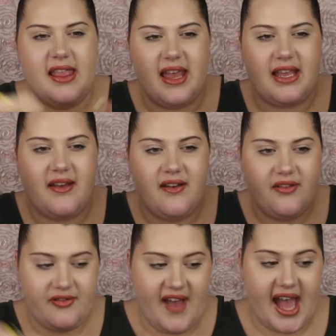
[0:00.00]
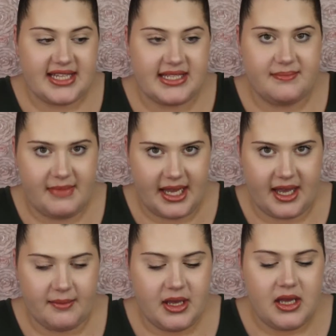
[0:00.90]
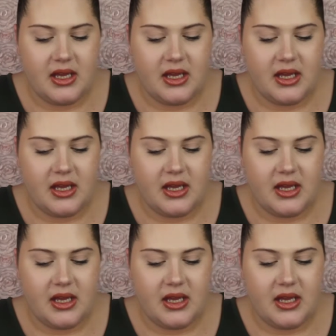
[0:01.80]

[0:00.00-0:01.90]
like, fast makeup.